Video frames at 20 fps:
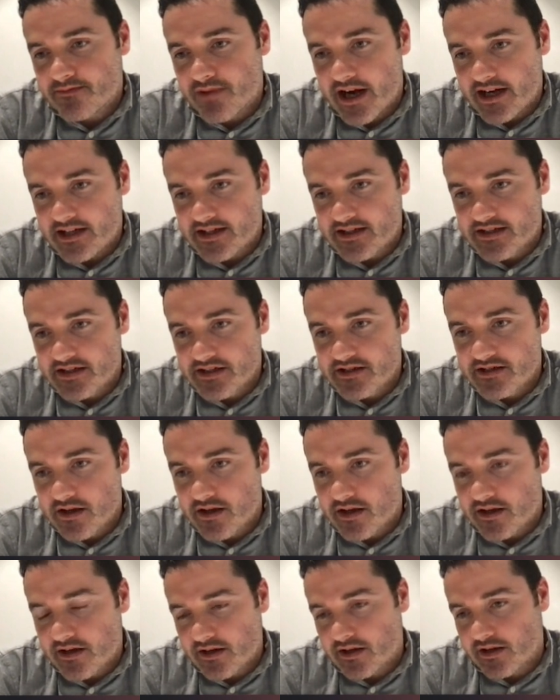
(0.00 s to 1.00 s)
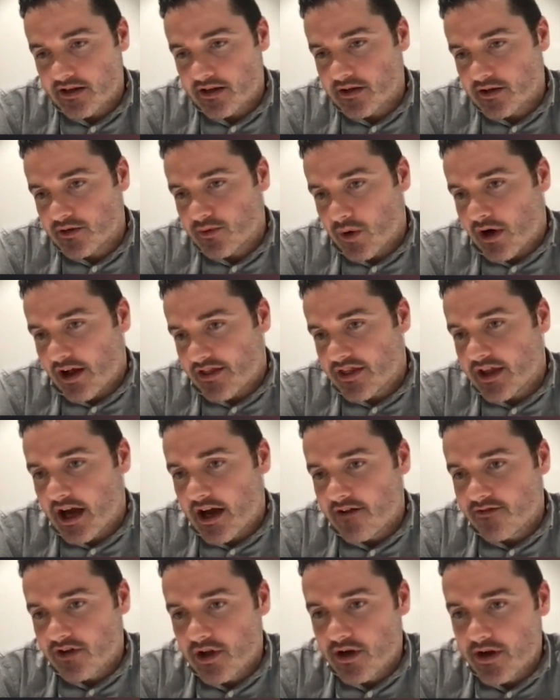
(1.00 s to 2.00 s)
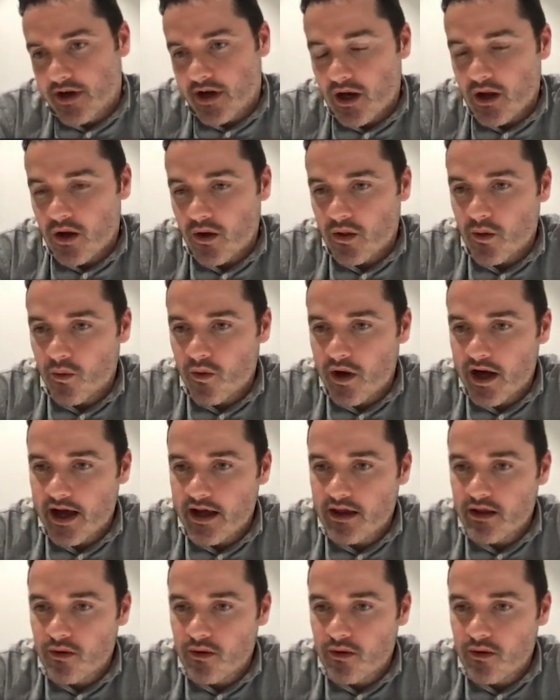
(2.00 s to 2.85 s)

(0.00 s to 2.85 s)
practices that I think I've learned along the way.